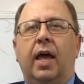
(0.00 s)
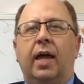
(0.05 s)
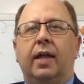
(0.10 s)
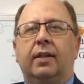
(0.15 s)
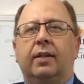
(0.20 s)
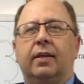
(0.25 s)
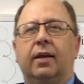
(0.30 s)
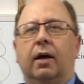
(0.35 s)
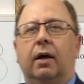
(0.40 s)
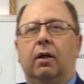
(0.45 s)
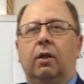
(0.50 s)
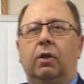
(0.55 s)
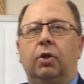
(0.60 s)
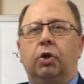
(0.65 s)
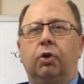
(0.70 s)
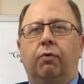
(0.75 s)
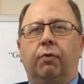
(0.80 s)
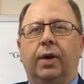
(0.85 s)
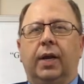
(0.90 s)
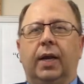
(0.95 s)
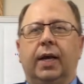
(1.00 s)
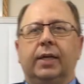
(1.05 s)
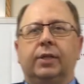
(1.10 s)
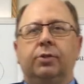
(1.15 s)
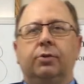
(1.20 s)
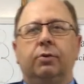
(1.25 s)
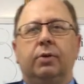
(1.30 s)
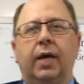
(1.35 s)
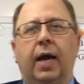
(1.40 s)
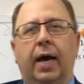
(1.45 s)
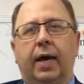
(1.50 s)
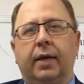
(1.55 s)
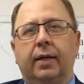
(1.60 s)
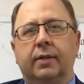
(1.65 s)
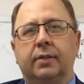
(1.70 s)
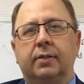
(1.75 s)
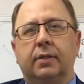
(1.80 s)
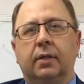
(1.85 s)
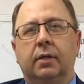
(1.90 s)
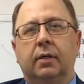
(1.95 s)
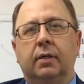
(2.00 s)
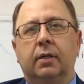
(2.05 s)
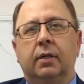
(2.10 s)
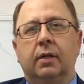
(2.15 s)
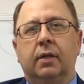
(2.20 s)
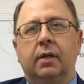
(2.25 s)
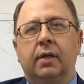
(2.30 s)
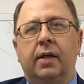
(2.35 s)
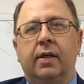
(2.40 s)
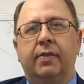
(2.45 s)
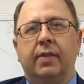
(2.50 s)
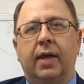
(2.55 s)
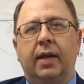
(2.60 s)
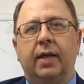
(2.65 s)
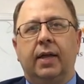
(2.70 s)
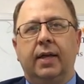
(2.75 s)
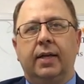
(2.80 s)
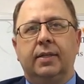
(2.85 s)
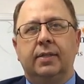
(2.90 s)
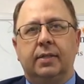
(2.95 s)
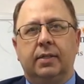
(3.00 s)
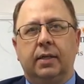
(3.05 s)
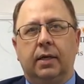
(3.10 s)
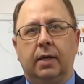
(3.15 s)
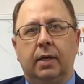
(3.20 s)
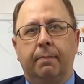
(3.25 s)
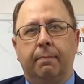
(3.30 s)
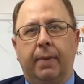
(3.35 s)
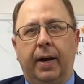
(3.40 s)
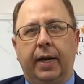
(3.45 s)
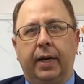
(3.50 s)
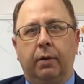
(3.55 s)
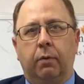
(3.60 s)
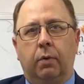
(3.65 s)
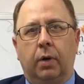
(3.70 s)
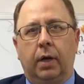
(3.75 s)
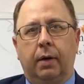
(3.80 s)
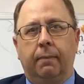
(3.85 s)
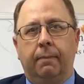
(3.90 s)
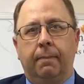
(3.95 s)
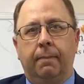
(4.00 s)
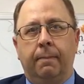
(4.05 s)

until you realize who God is, that He's the mighty one.